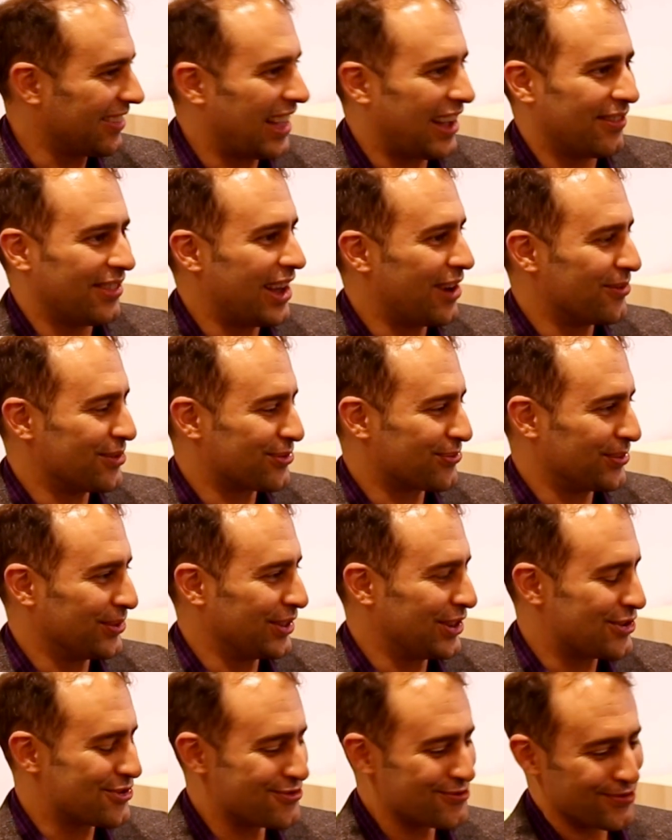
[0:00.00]
and that was
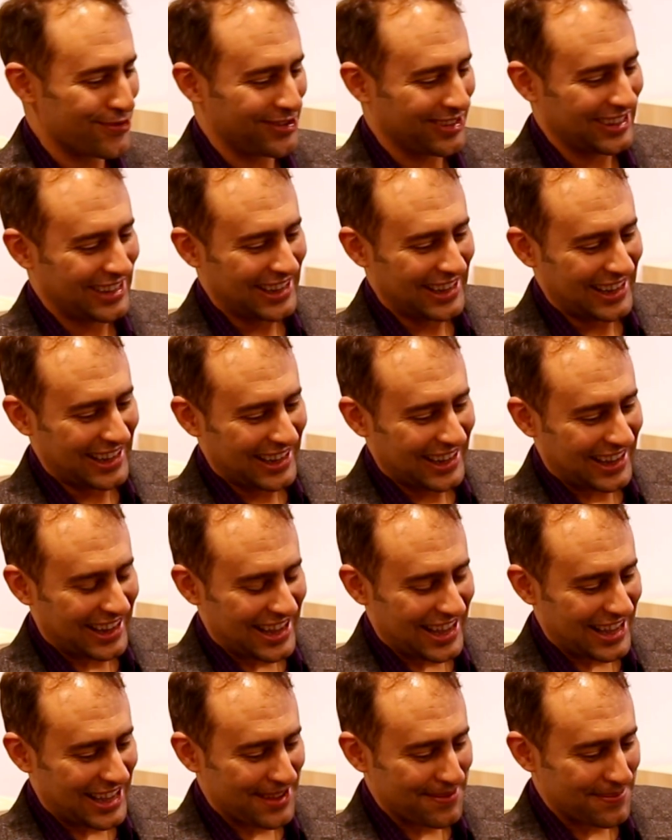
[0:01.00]
really cool.
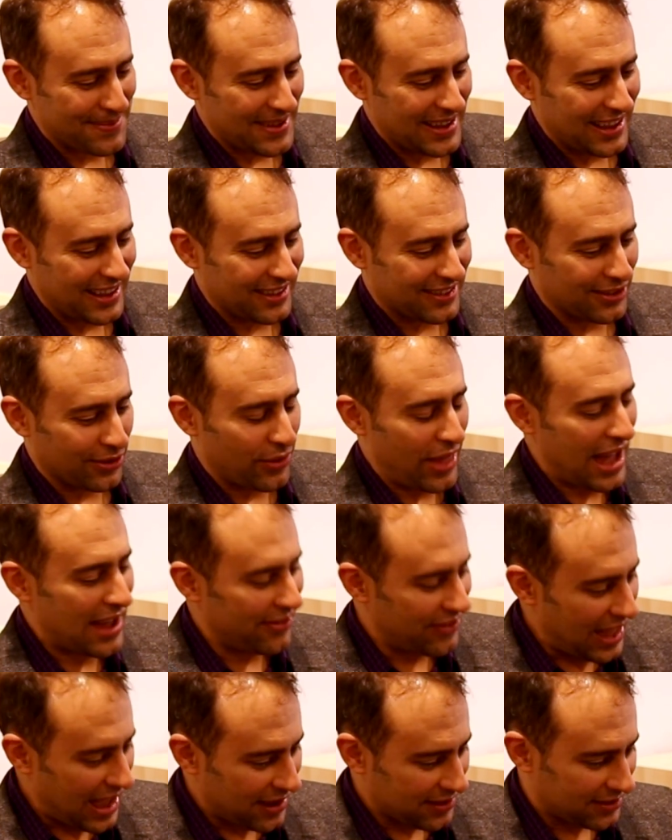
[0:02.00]
So
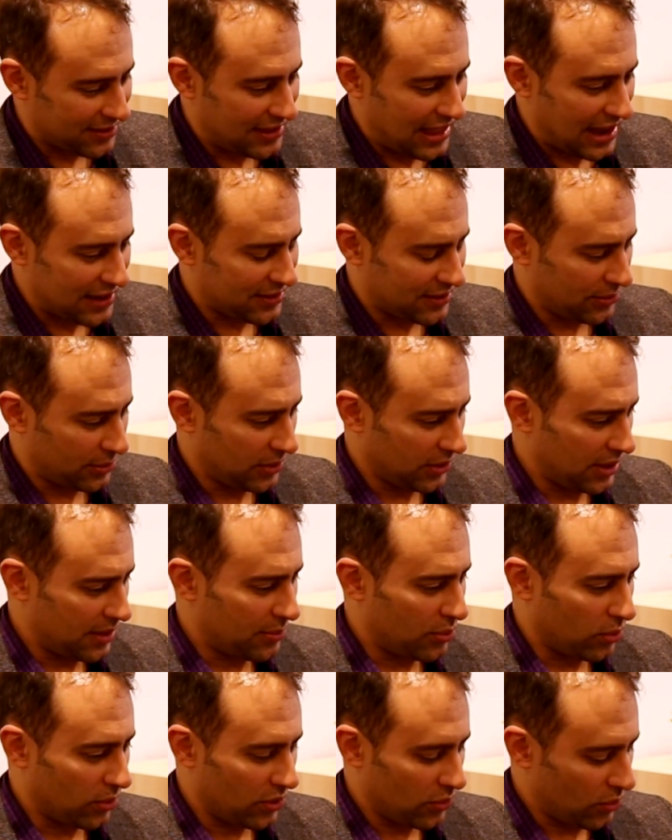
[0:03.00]
that's a really
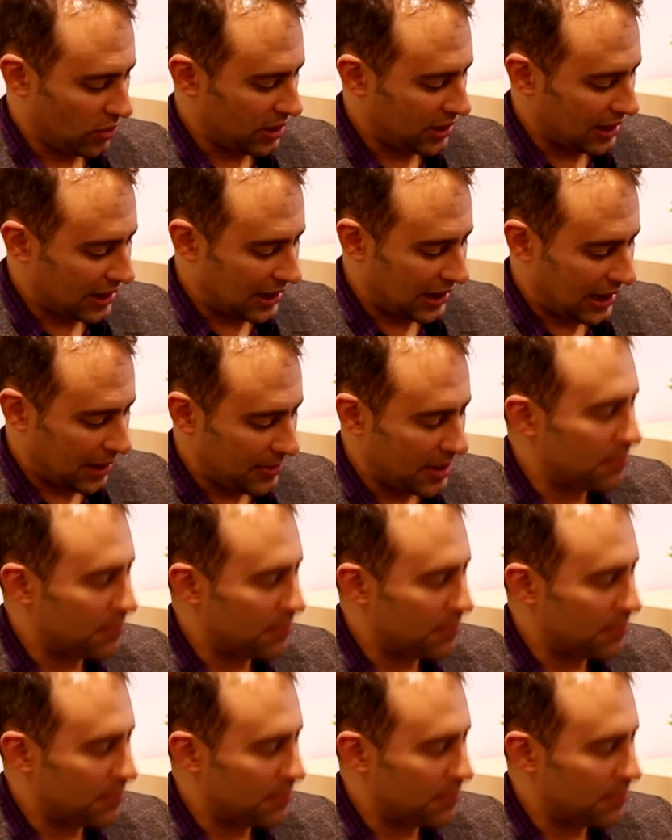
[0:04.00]
important one. I